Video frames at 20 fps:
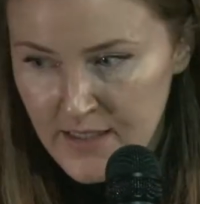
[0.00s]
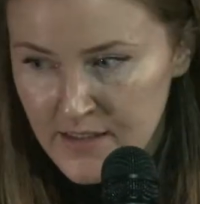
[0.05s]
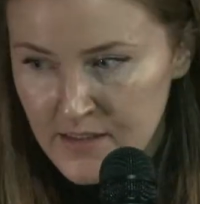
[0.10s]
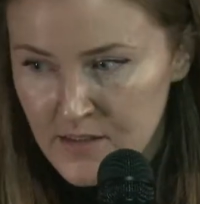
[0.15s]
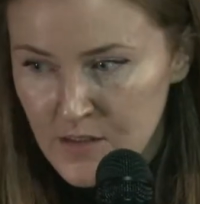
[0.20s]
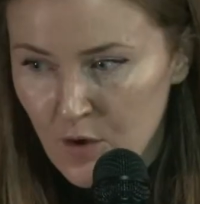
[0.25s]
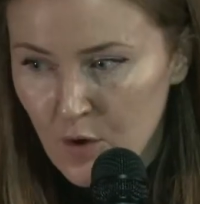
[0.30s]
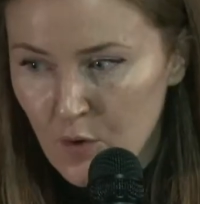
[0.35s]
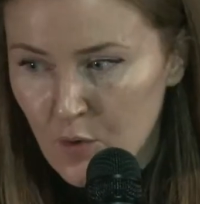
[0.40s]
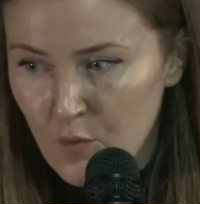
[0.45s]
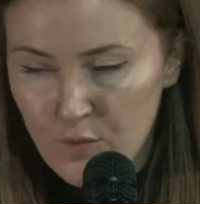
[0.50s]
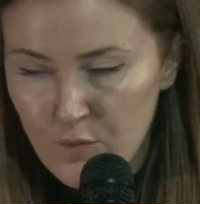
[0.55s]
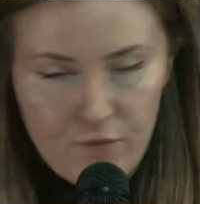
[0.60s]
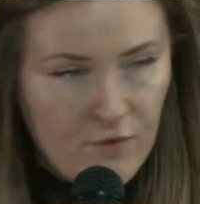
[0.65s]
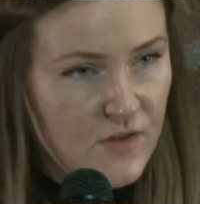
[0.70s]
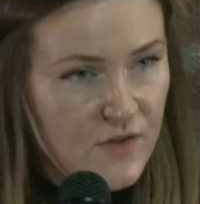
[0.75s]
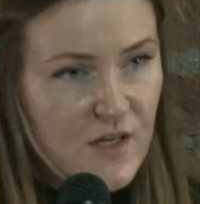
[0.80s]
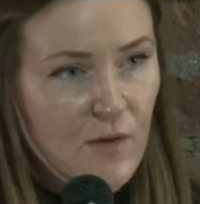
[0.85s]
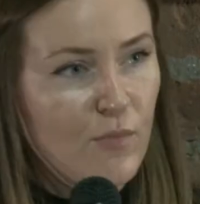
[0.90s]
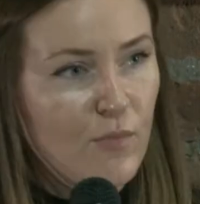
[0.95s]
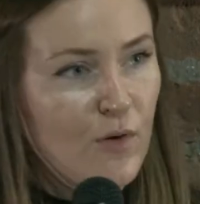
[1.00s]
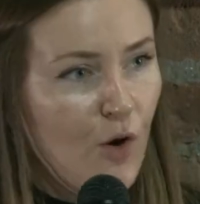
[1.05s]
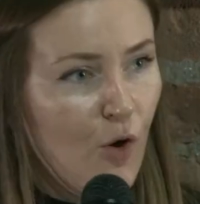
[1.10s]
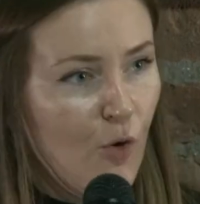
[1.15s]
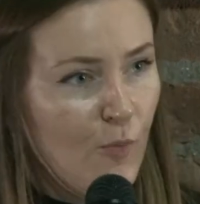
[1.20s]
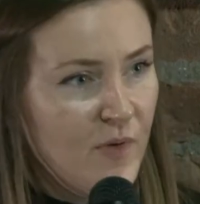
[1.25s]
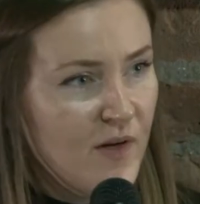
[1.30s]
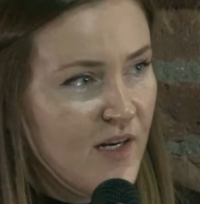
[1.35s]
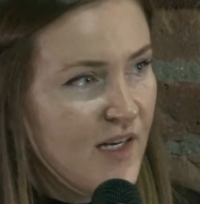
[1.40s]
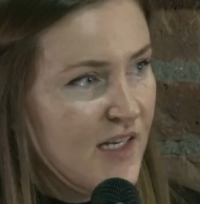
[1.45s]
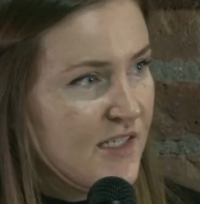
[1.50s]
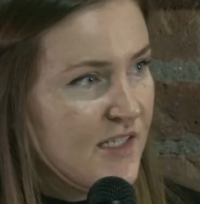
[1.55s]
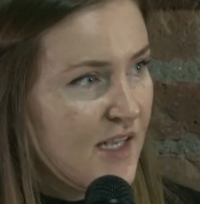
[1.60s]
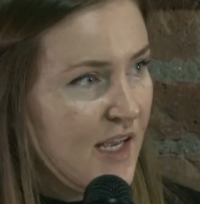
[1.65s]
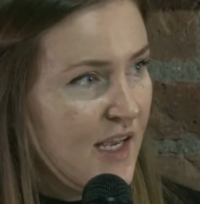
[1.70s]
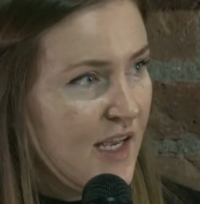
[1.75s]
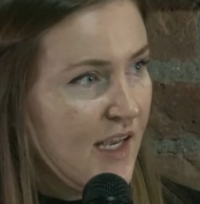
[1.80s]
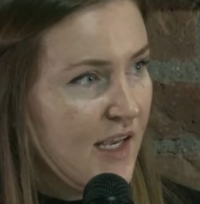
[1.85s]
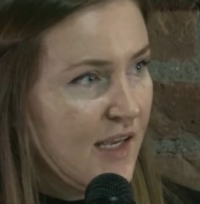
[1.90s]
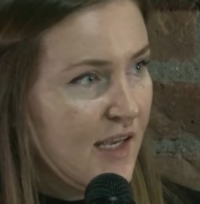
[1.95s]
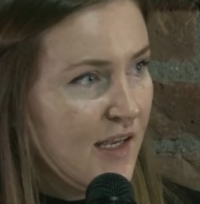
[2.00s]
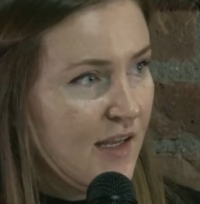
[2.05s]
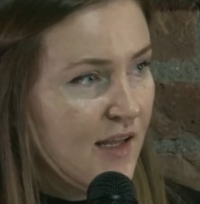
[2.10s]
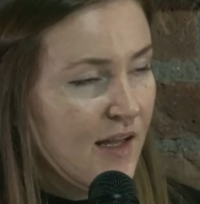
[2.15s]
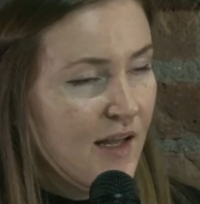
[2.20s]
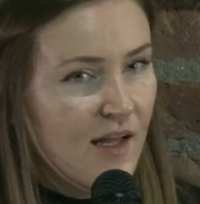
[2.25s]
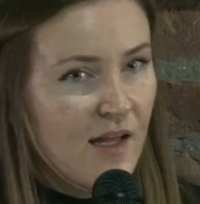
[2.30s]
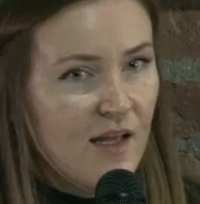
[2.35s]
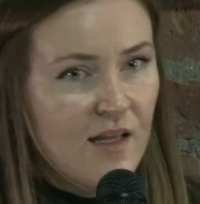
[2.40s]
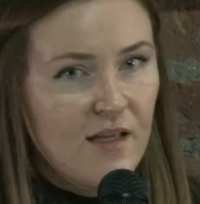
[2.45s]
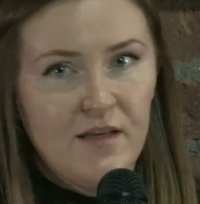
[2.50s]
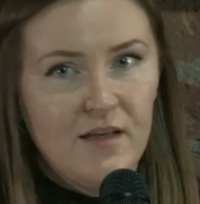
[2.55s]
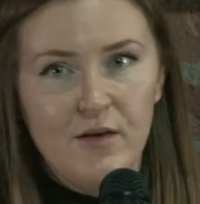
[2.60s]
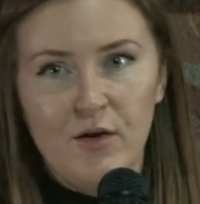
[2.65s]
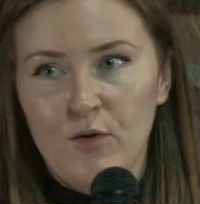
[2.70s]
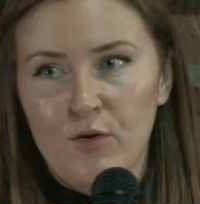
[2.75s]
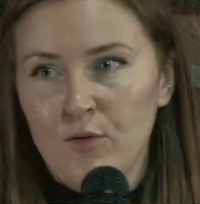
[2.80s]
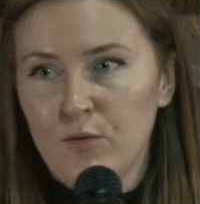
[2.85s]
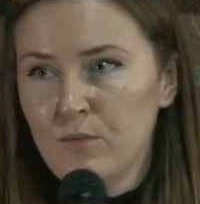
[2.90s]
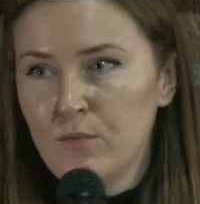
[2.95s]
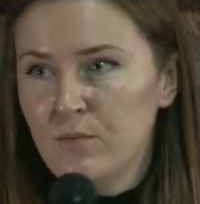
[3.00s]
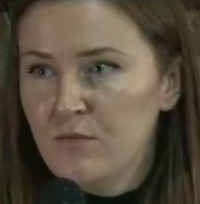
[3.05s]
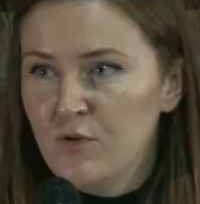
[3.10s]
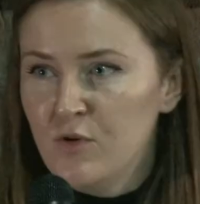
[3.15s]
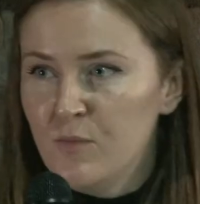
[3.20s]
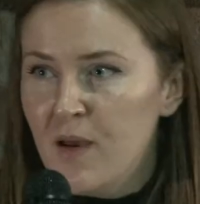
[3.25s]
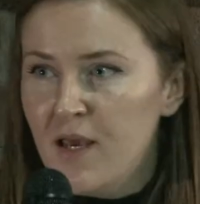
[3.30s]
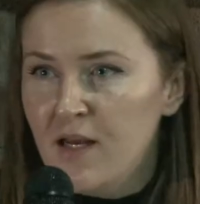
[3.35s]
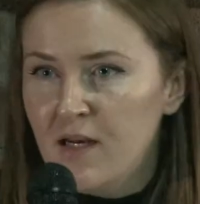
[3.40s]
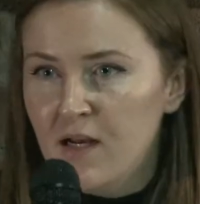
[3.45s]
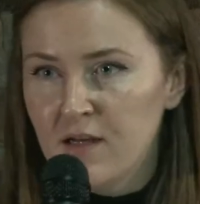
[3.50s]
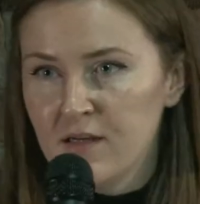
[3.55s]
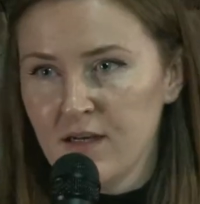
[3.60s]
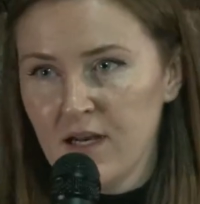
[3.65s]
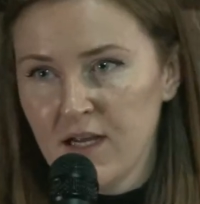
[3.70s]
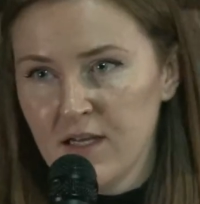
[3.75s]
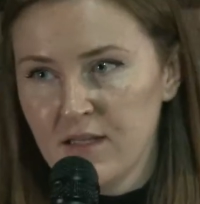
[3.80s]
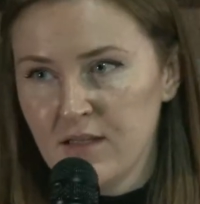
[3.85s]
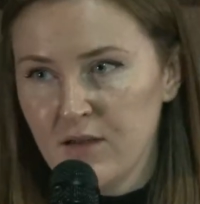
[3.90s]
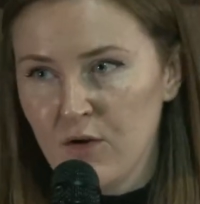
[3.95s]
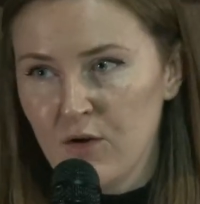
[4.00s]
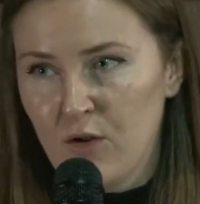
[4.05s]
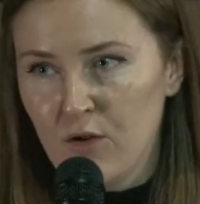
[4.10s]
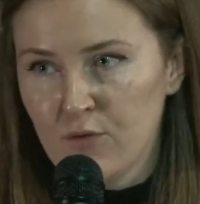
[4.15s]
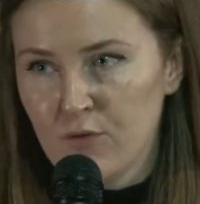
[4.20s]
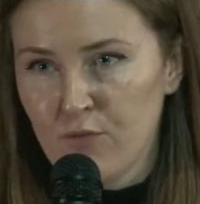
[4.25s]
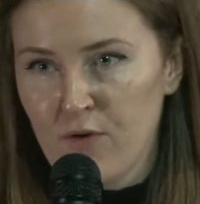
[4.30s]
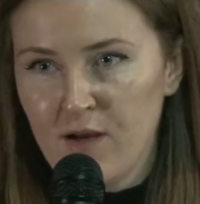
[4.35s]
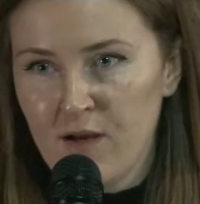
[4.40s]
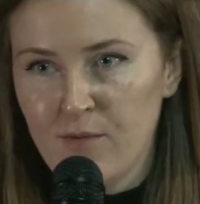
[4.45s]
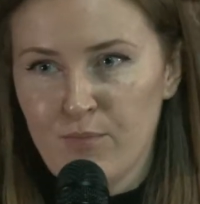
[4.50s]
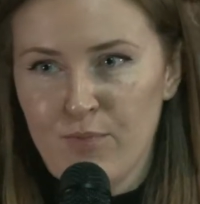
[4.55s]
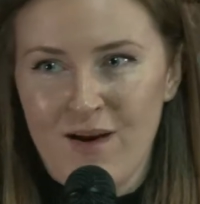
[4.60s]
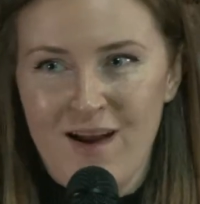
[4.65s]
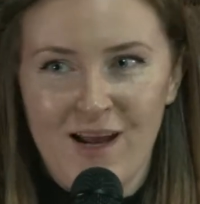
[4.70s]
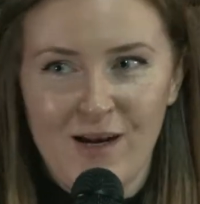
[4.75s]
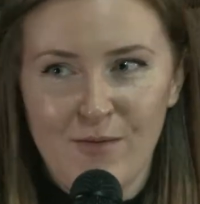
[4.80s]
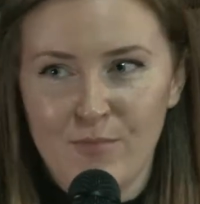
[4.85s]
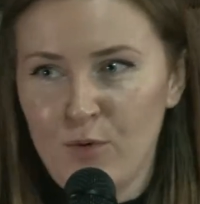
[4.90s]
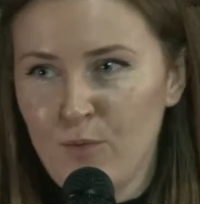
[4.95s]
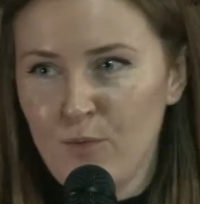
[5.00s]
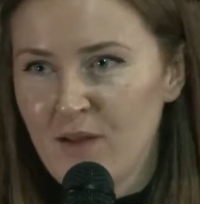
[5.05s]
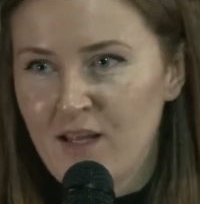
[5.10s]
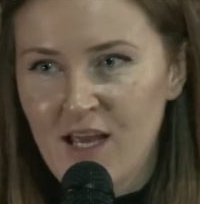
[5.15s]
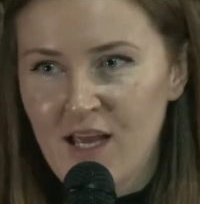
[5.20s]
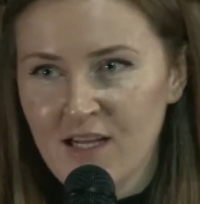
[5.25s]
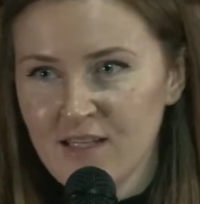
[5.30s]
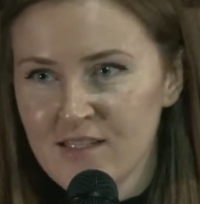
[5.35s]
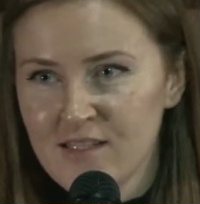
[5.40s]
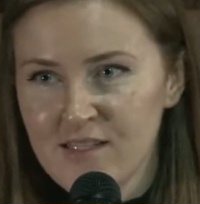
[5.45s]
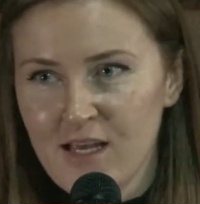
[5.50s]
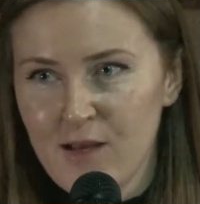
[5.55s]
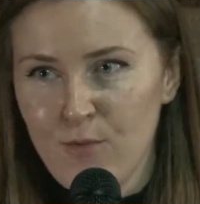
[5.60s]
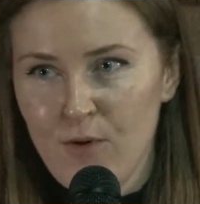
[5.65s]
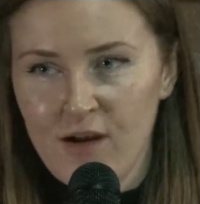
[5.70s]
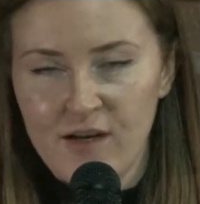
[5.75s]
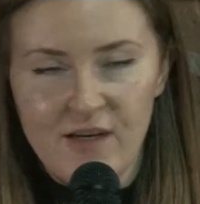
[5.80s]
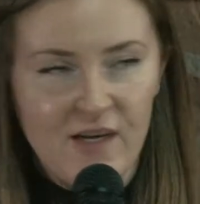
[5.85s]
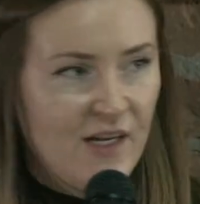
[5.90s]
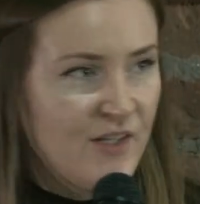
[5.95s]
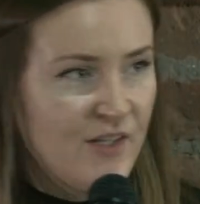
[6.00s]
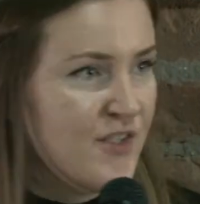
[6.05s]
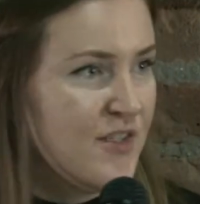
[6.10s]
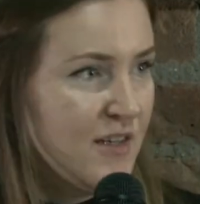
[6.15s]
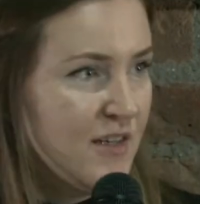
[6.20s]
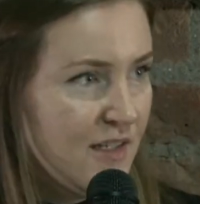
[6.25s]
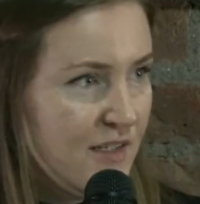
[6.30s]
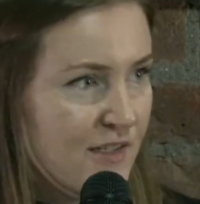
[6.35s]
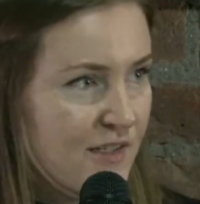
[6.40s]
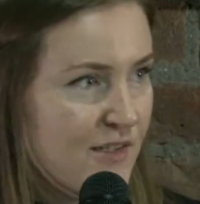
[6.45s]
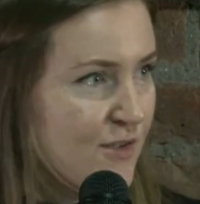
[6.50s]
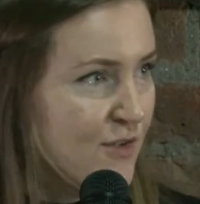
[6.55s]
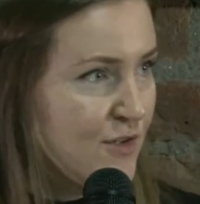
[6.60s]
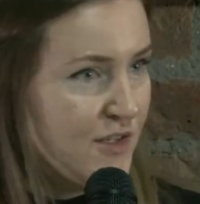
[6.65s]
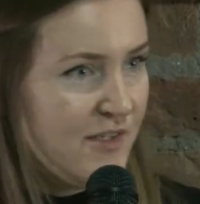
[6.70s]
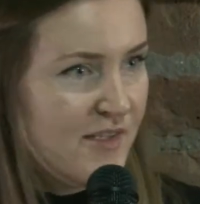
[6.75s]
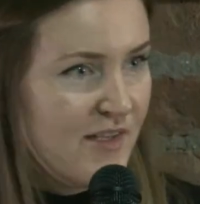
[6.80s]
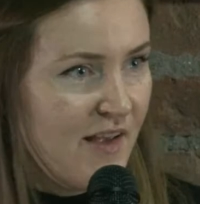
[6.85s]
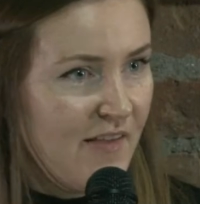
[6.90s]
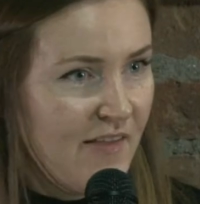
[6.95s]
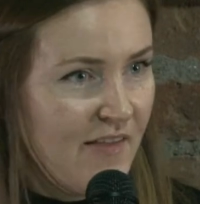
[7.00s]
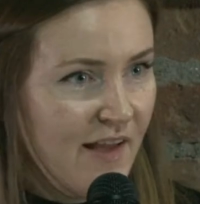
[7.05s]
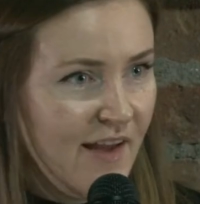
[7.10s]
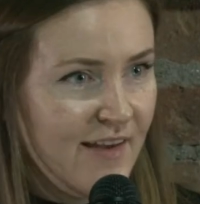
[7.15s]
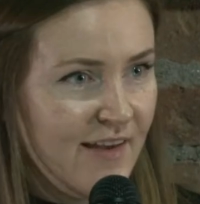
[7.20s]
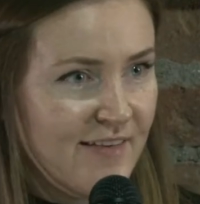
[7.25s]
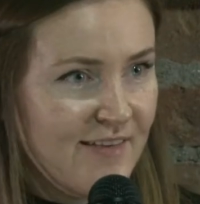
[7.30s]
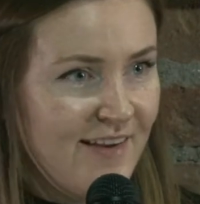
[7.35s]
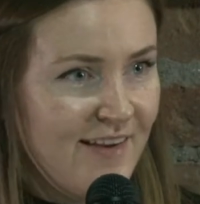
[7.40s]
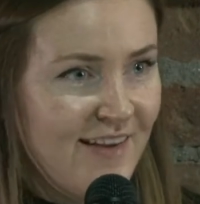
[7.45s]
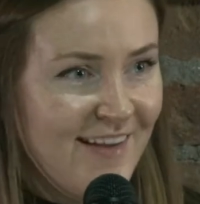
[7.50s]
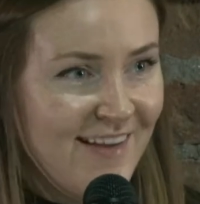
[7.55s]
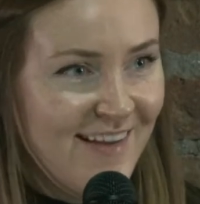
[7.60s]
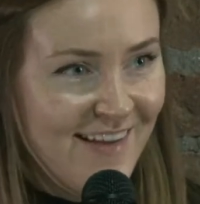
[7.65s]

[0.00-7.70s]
So, for example, openly saying, you may not like the alt-right brand, but we can't say white nationalists, so just say that.